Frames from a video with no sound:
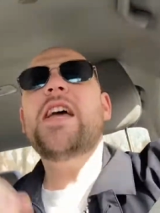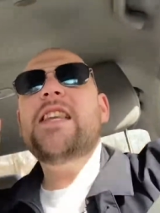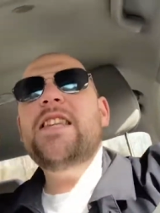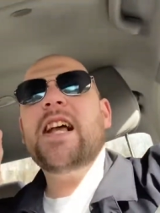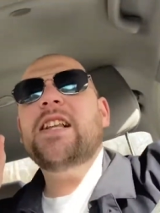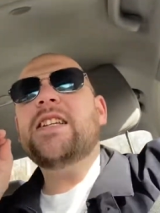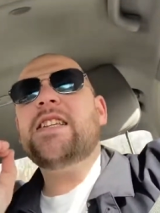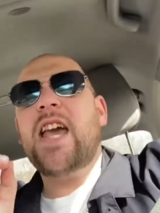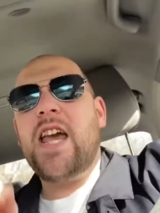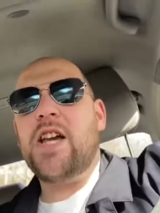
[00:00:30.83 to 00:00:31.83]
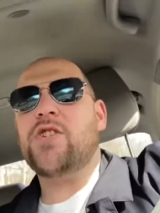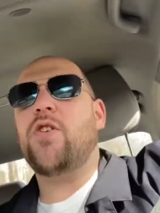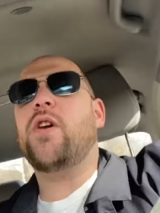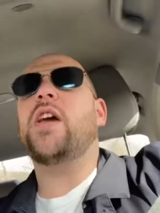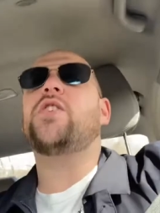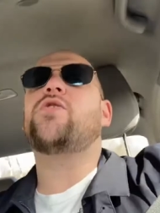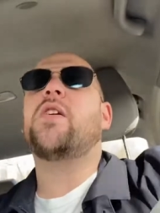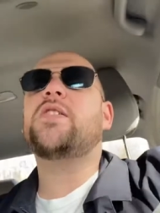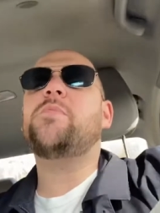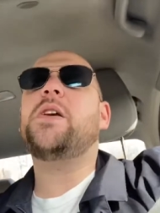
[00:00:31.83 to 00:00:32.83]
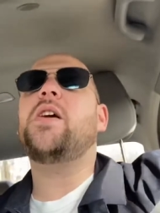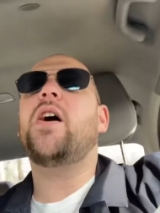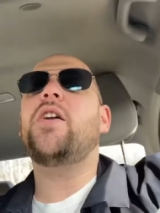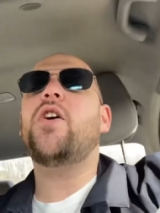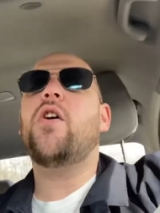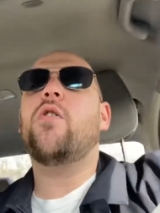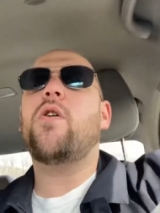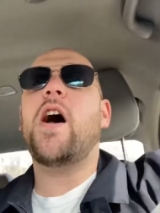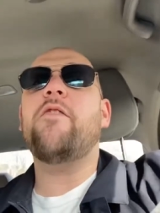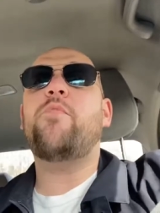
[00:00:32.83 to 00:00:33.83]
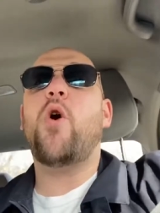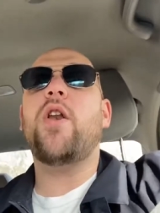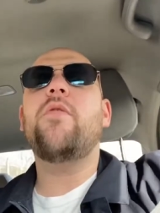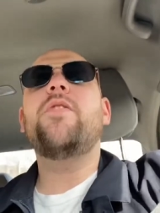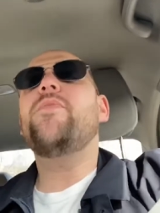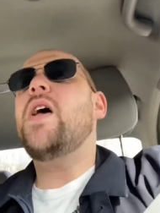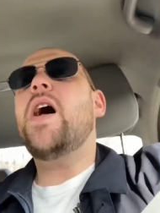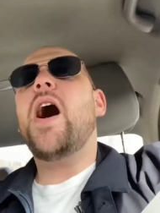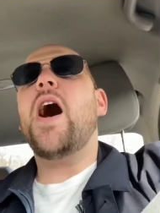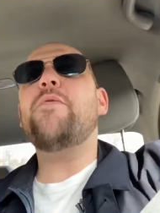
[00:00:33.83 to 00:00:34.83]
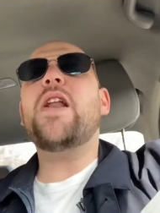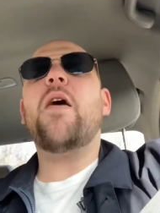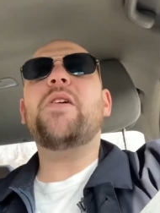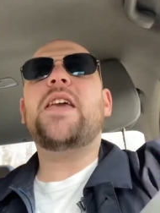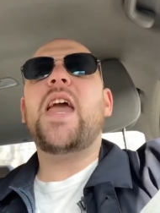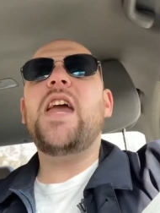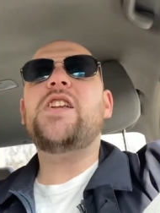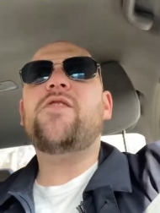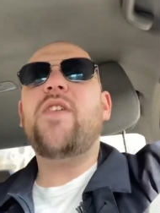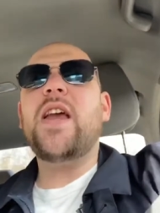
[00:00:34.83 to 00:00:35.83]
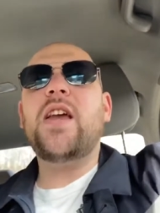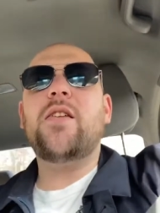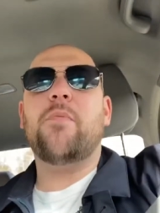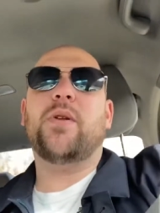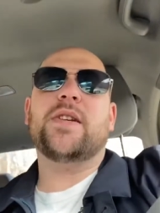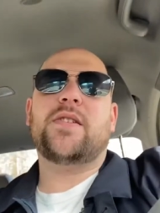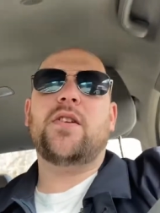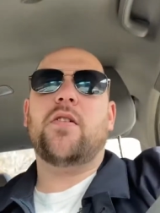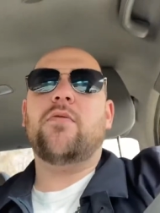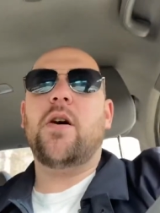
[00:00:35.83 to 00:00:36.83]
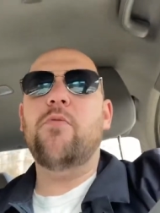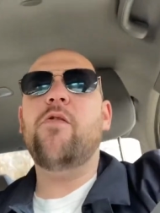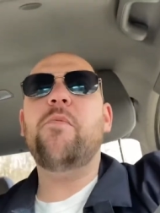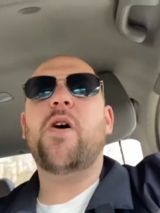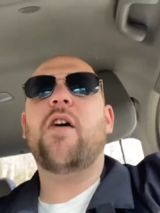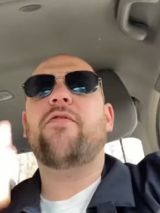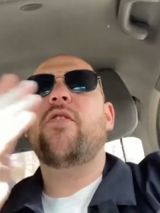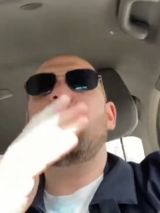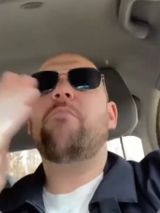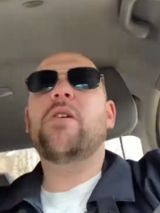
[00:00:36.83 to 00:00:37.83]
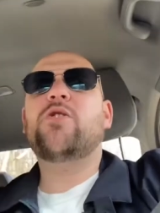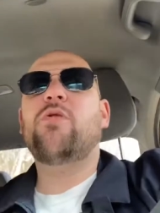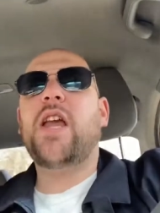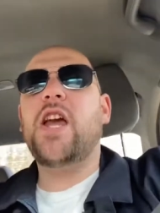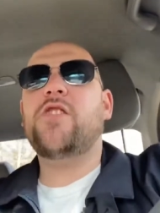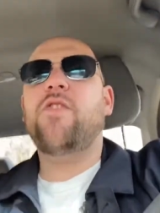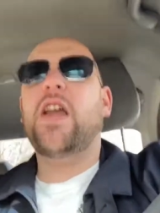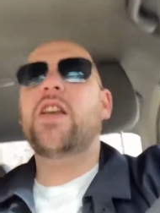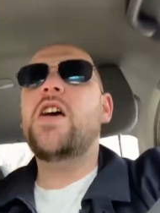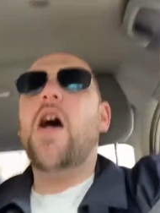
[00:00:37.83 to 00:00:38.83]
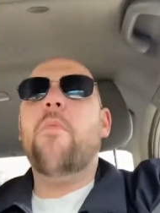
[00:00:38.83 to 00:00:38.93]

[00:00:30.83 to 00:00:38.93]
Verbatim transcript: Nicolas Cage. Okay, trust me, I know. I've bought... I mean, I'm a Cage fan. And plus, you know, a movie buff mixed with a Cage fan.